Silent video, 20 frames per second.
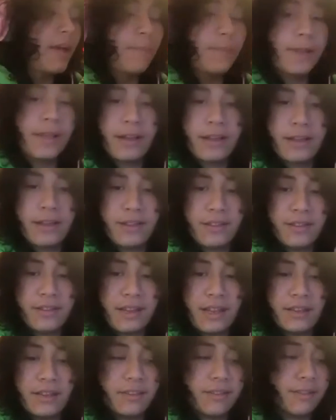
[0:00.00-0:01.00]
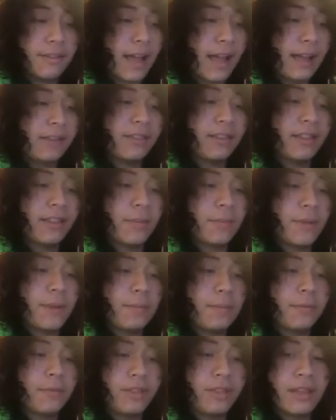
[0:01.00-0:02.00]
because it's the last thing that
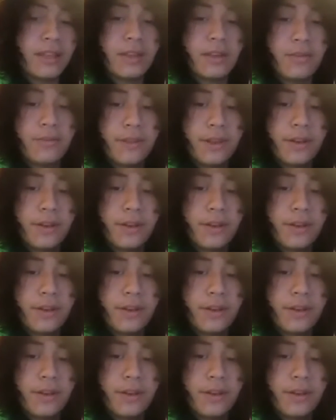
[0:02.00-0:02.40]
people would think of,